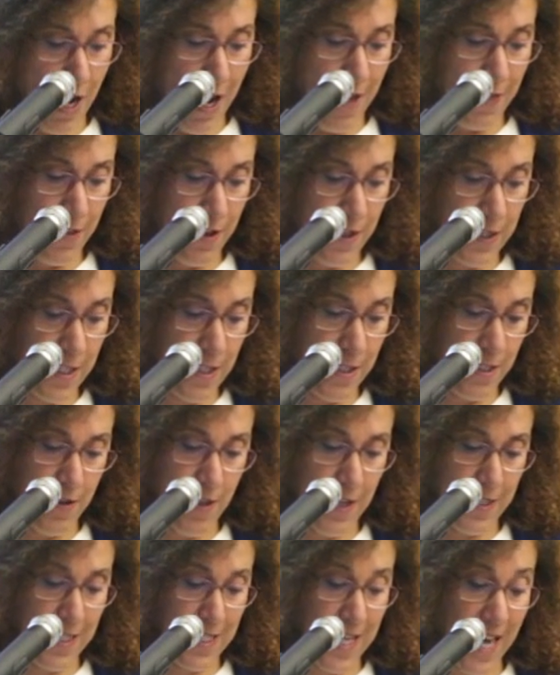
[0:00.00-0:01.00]
and this is
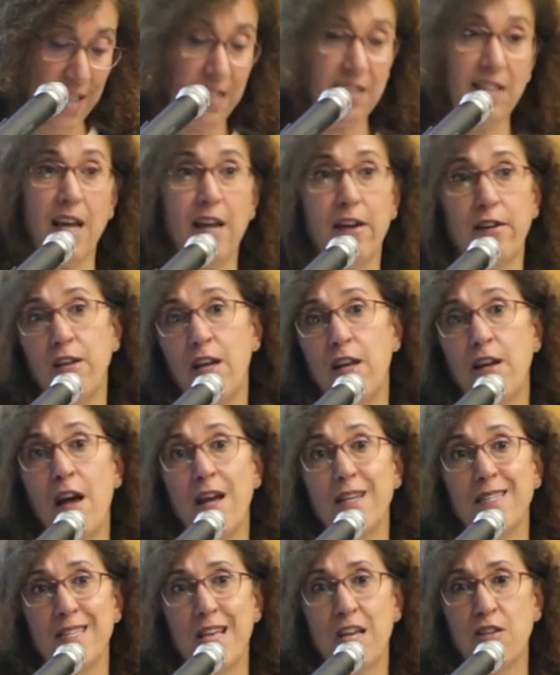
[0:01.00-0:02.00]
the
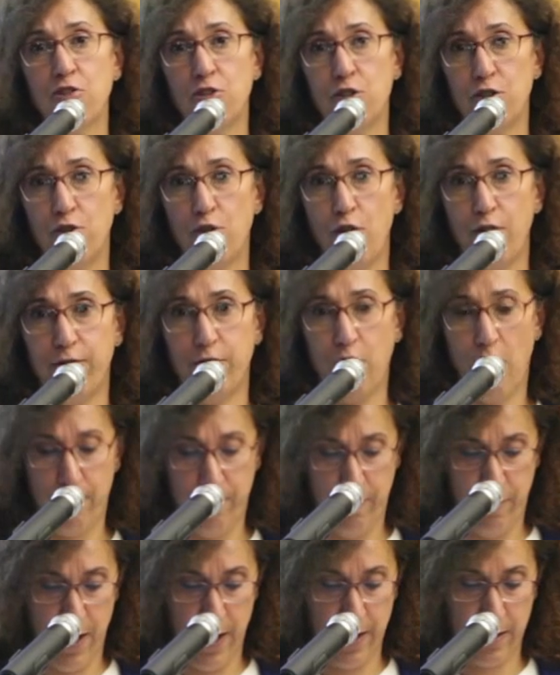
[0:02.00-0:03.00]
sectarianization of
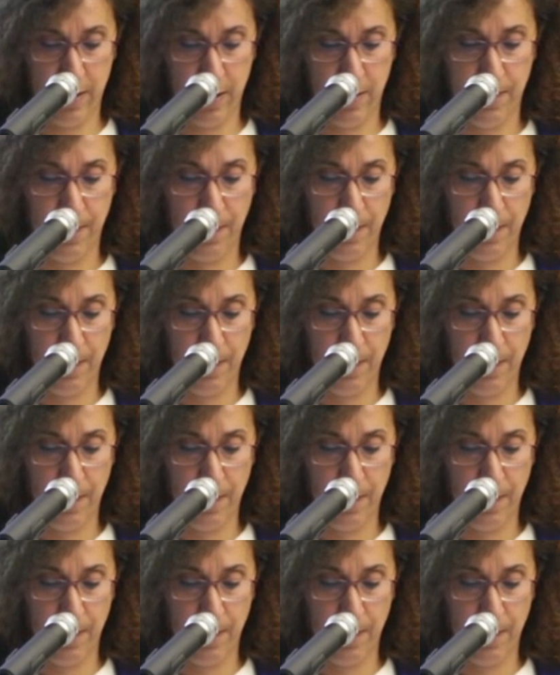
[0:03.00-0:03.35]
conflict.